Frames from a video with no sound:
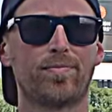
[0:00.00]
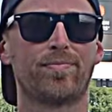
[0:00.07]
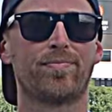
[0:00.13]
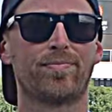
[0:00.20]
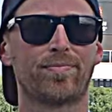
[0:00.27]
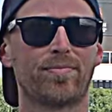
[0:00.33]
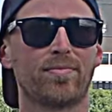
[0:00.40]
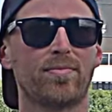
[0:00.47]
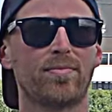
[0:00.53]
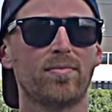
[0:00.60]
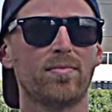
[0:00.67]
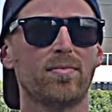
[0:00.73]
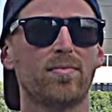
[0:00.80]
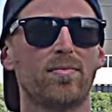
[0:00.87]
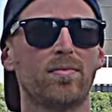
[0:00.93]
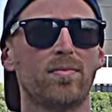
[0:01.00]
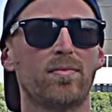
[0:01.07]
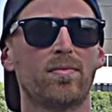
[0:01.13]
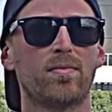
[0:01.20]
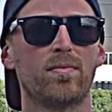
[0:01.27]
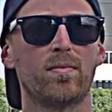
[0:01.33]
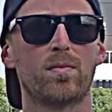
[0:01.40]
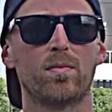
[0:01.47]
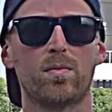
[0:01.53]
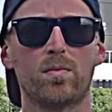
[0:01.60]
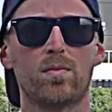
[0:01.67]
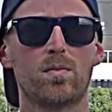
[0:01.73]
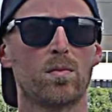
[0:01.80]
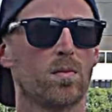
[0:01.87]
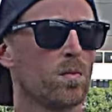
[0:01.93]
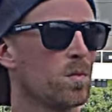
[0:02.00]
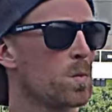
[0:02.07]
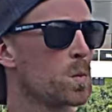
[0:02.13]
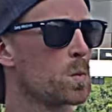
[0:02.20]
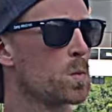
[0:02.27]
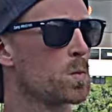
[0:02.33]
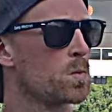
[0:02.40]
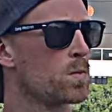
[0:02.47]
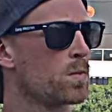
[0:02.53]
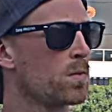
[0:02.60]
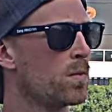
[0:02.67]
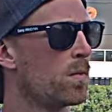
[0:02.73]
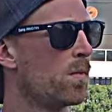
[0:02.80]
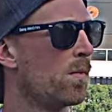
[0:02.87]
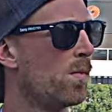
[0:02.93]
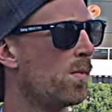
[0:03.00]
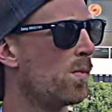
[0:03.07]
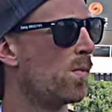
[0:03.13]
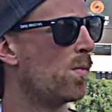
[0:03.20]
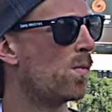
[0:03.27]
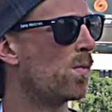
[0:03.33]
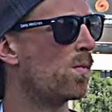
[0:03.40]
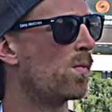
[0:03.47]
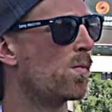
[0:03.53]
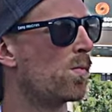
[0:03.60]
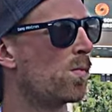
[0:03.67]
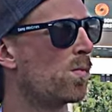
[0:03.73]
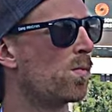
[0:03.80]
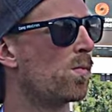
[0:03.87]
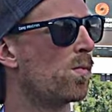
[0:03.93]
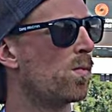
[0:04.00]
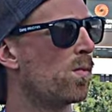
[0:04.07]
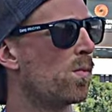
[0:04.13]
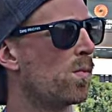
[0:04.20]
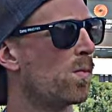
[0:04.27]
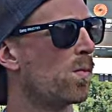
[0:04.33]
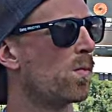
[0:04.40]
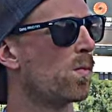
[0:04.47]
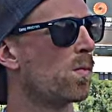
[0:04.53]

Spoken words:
(silent)